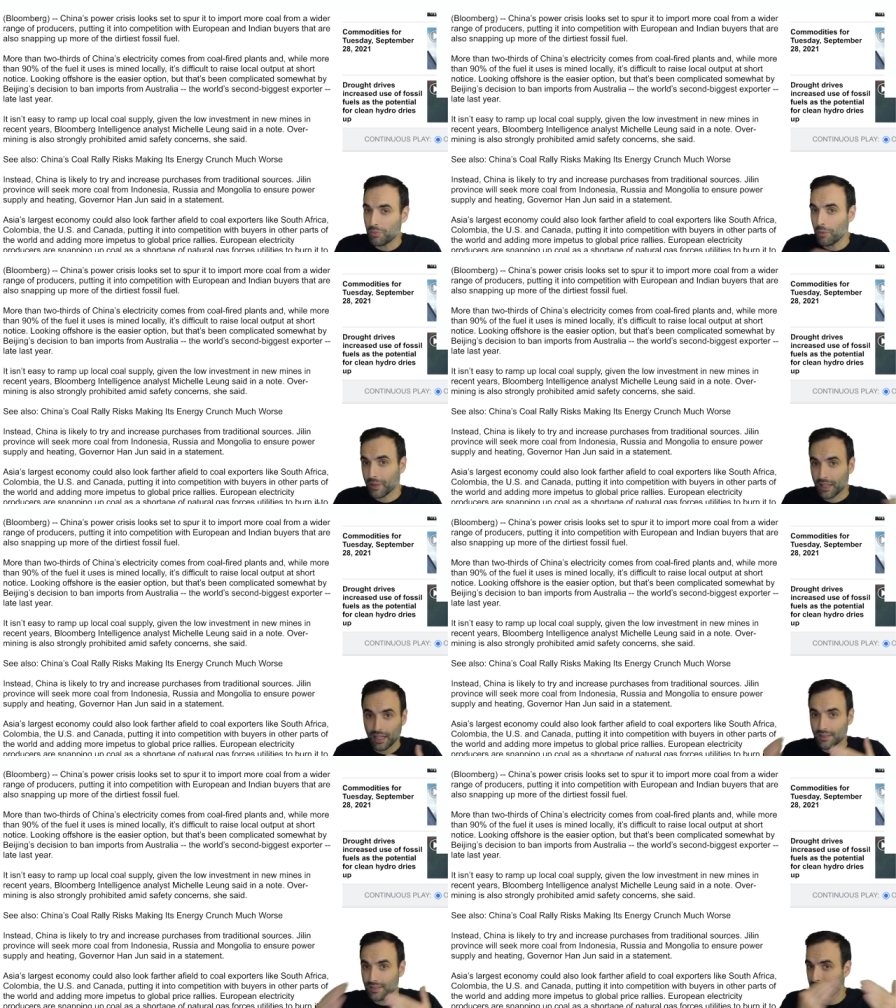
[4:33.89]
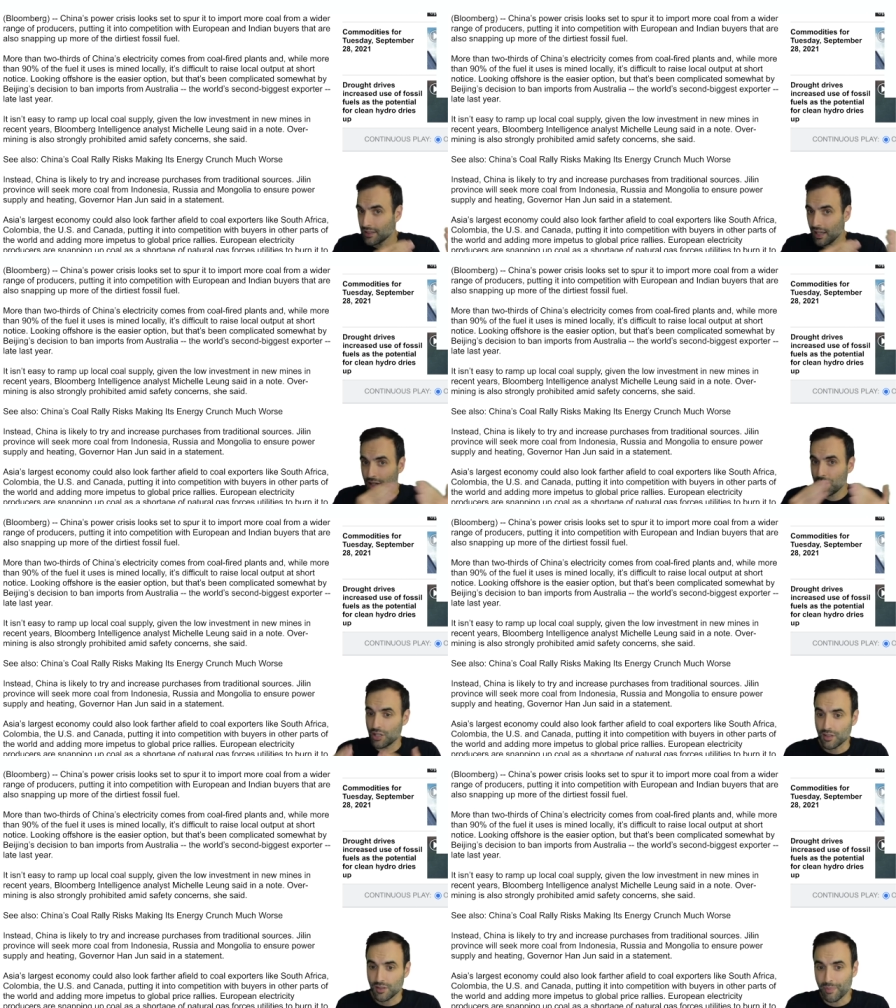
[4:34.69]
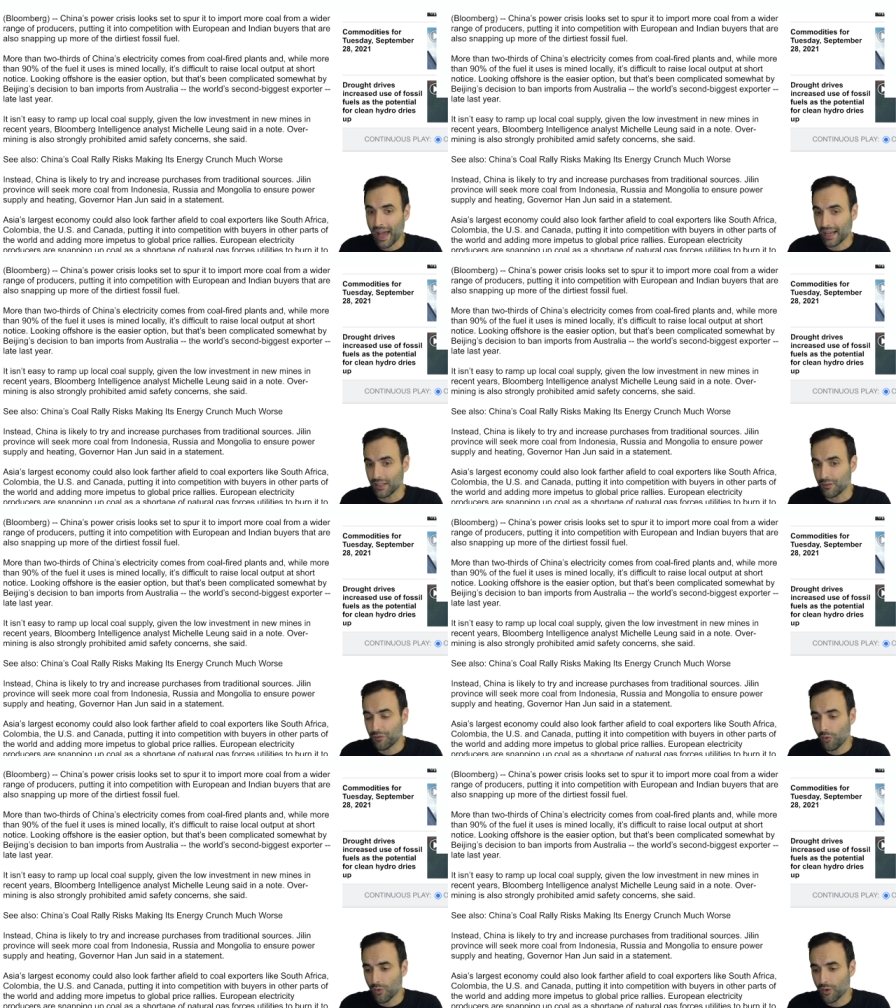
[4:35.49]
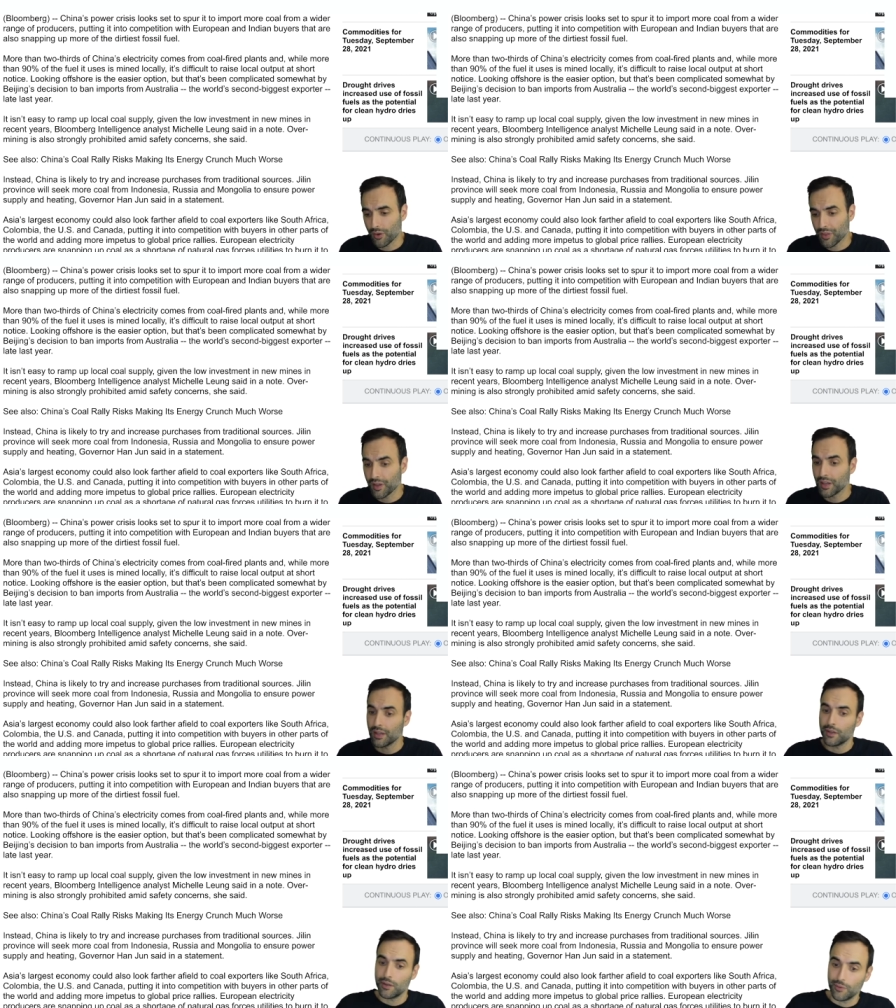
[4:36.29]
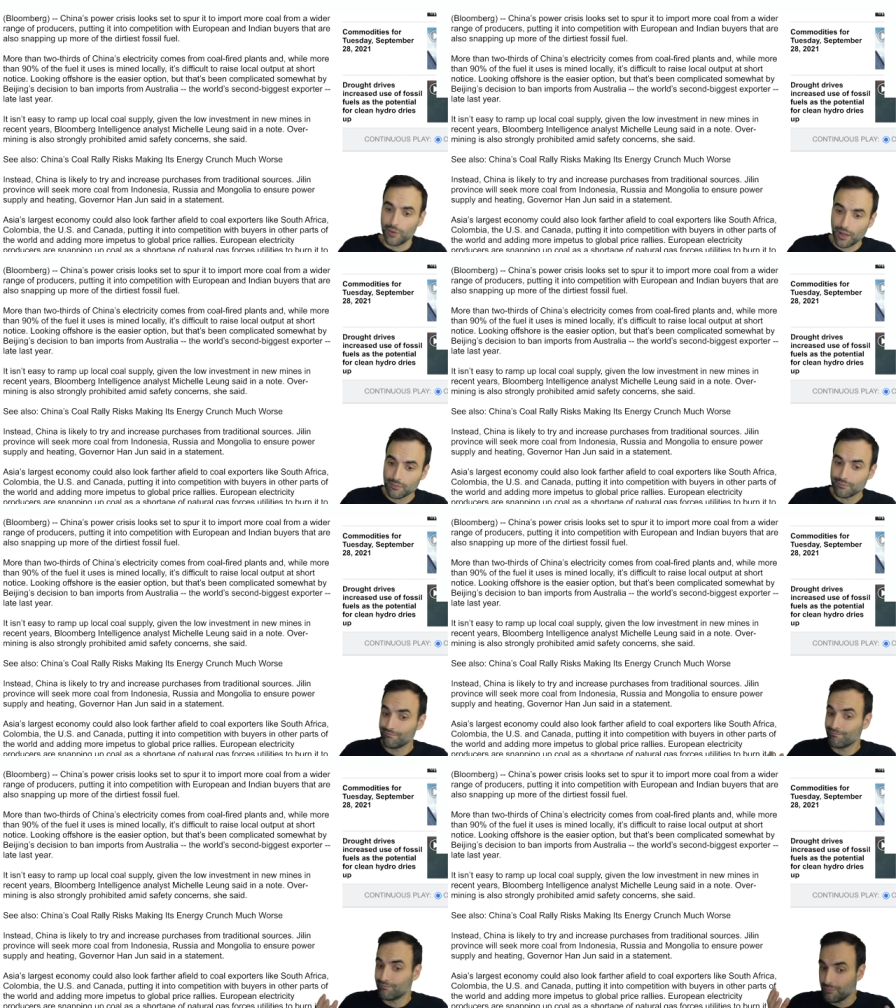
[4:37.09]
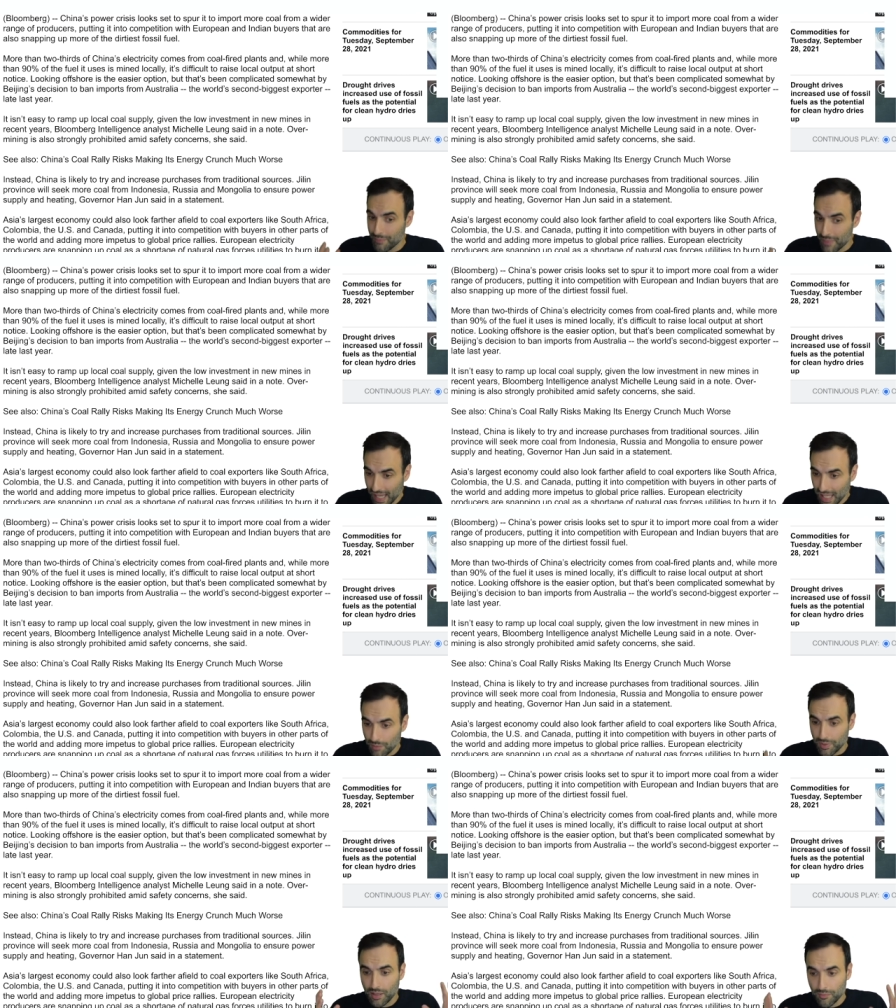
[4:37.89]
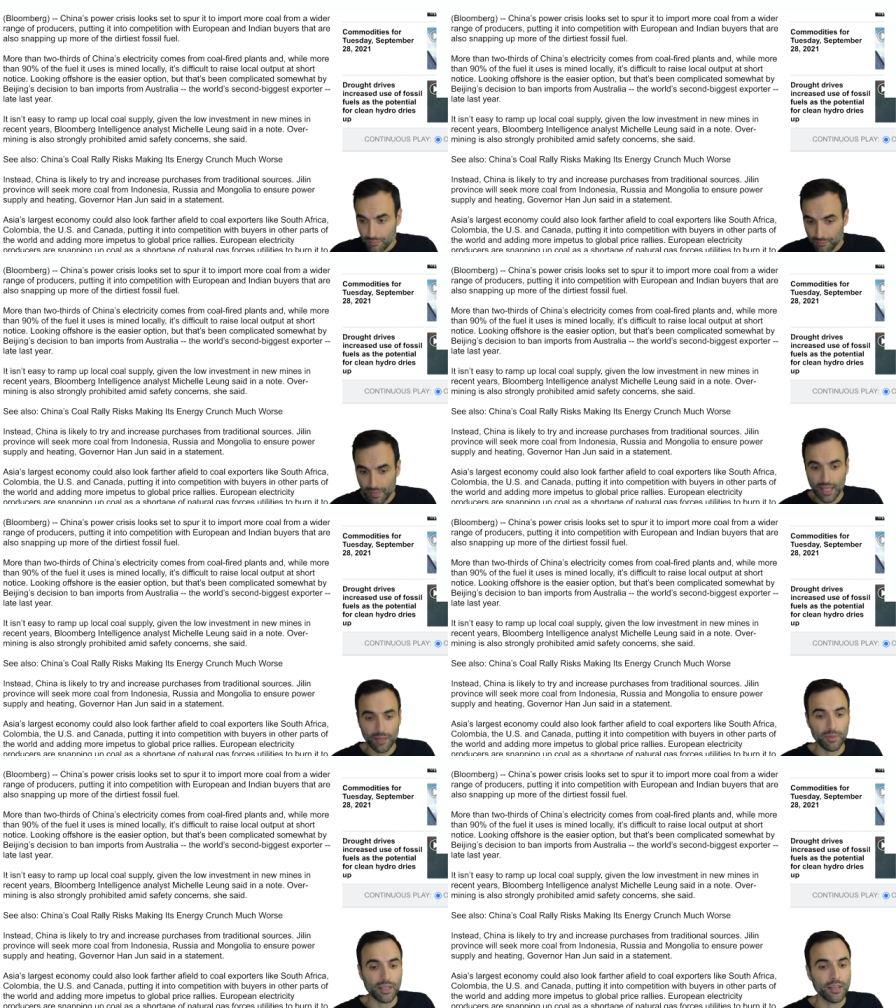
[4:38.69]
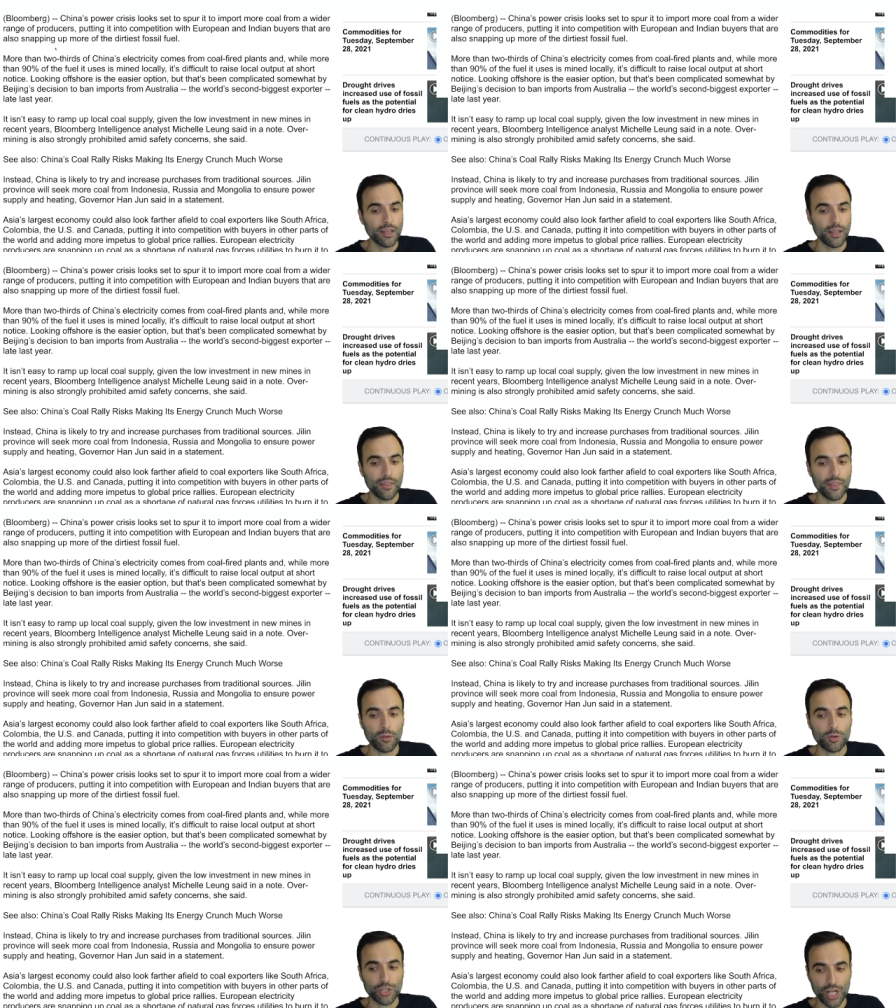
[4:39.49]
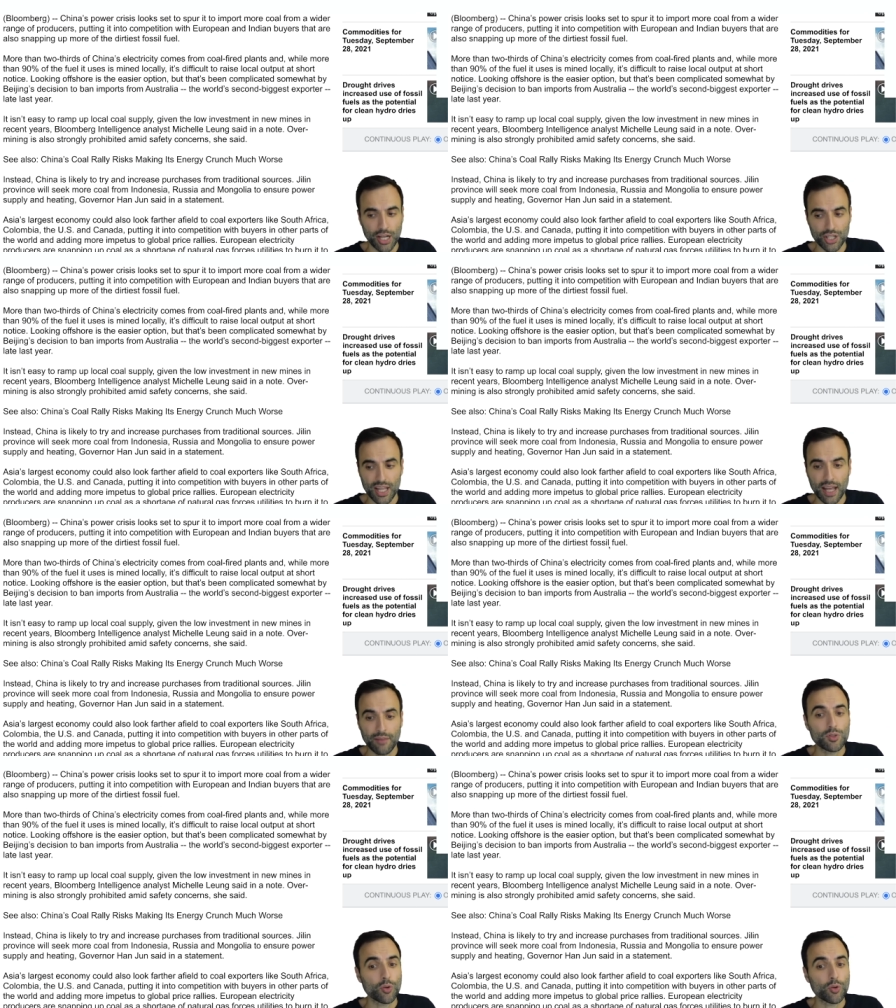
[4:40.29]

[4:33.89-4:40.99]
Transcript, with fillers: But because of the tensions back and forth, well, maybe, maybe they will change that.